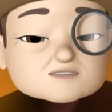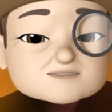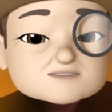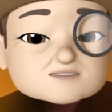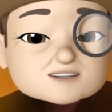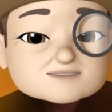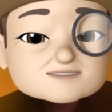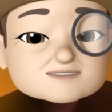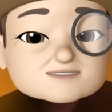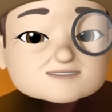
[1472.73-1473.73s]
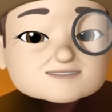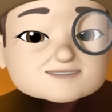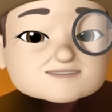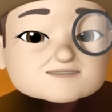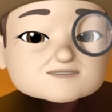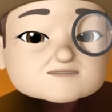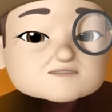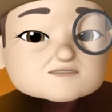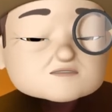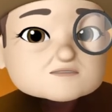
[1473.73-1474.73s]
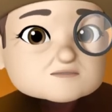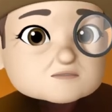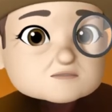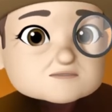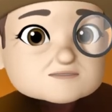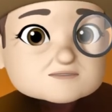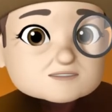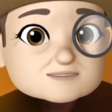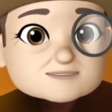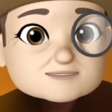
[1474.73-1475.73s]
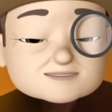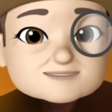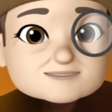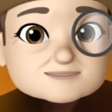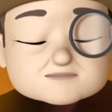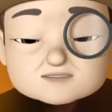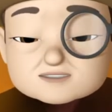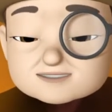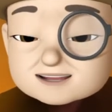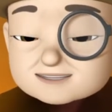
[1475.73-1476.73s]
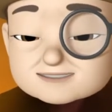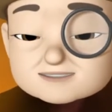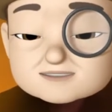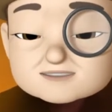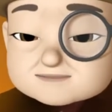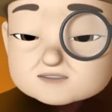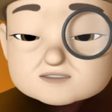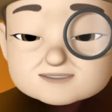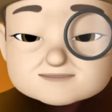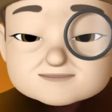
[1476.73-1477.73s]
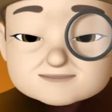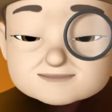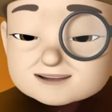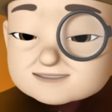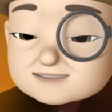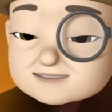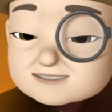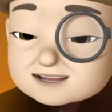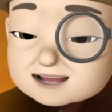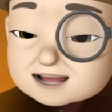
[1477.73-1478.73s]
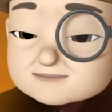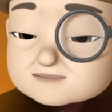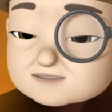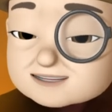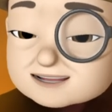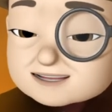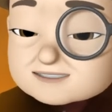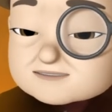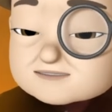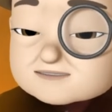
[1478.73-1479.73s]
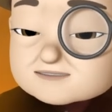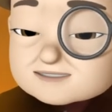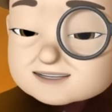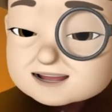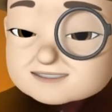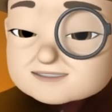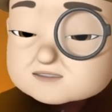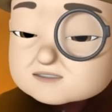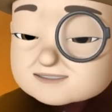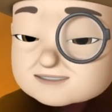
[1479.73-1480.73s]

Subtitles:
2007 through the fourth quarter of 2019, which is last year, you can see that Apple has anywhere